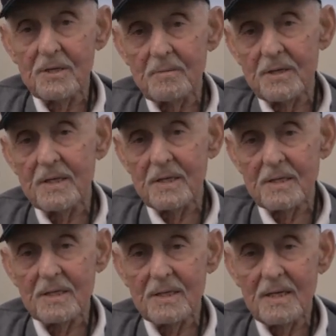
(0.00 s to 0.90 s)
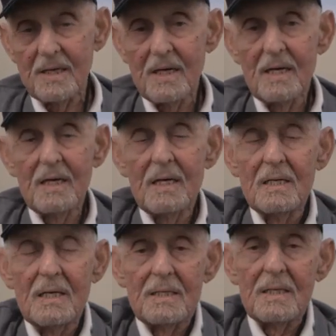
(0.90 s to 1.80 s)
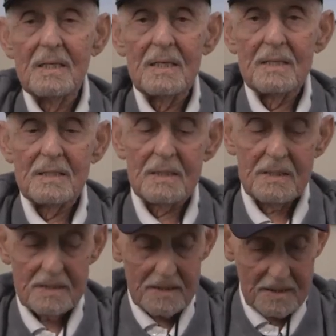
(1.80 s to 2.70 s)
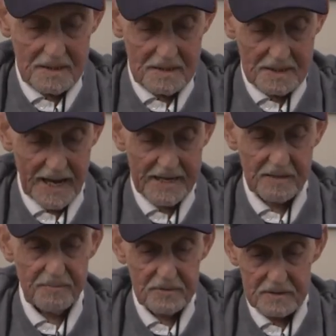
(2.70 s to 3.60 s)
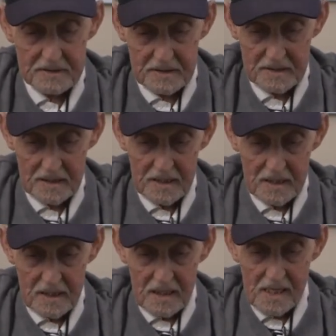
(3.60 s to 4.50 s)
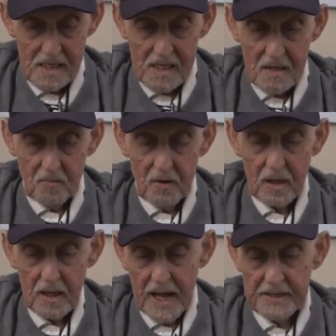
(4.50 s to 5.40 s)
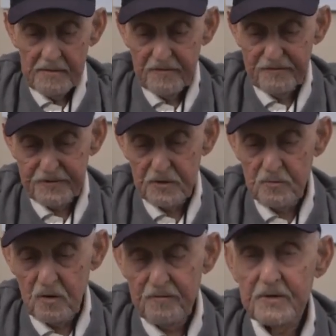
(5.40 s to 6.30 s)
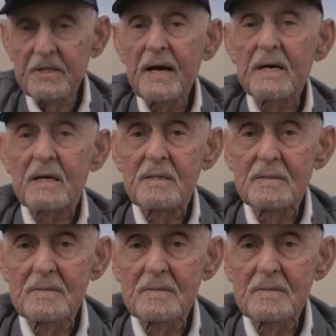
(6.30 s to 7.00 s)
like? you mean the, uh, the cat? Yeah, the uh, catapult. Well, I never flew off a deck.